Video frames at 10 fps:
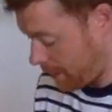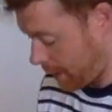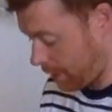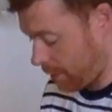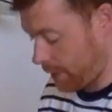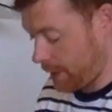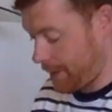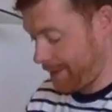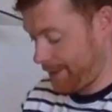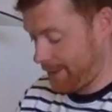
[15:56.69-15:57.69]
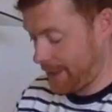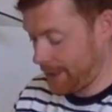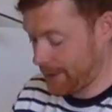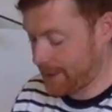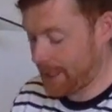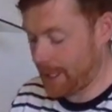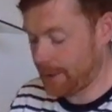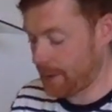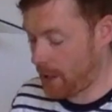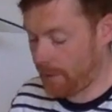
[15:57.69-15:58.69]
I'm going to take the
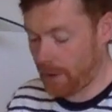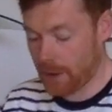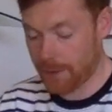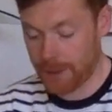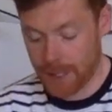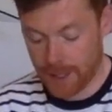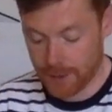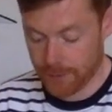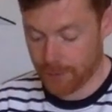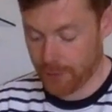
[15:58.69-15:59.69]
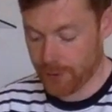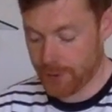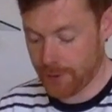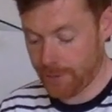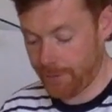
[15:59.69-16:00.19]
skins off all the bananas first.